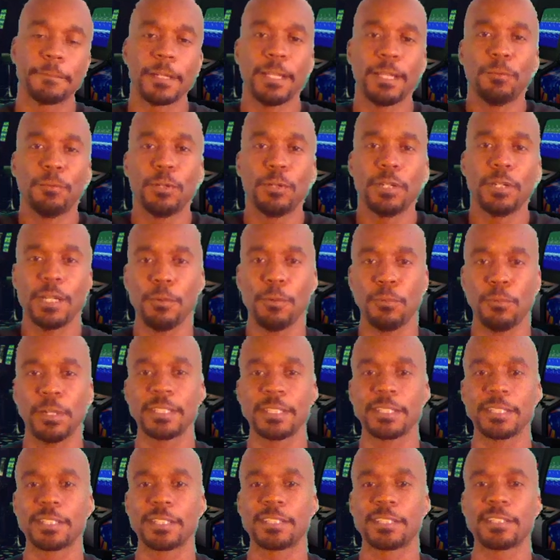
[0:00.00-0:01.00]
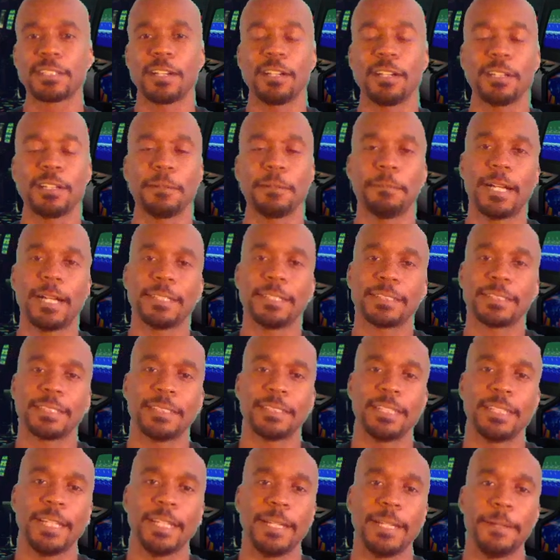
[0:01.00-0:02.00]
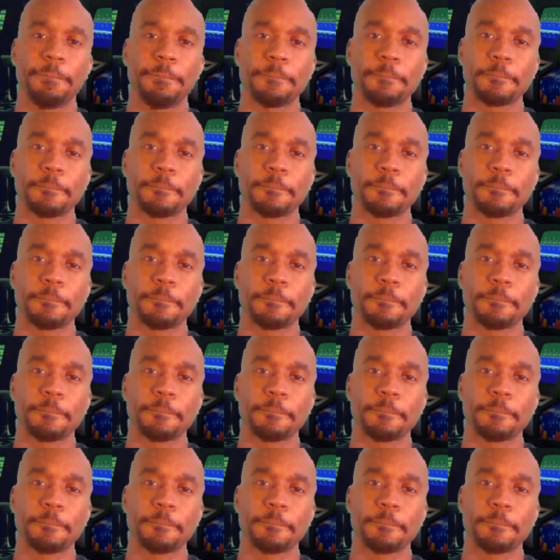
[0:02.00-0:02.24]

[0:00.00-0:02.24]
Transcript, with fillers: And what I wanted to talk about today